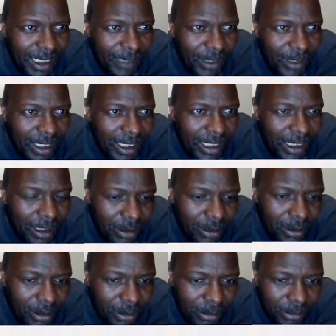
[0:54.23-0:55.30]

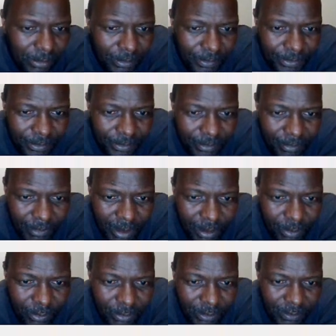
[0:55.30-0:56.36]

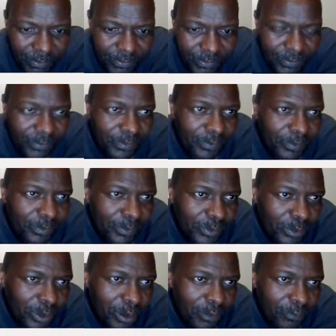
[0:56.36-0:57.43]
We've
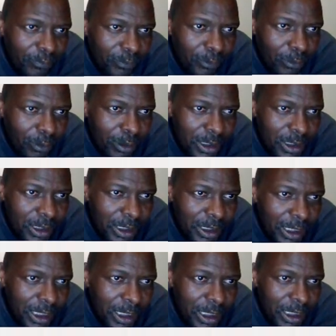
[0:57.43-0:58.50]
sort of lost track.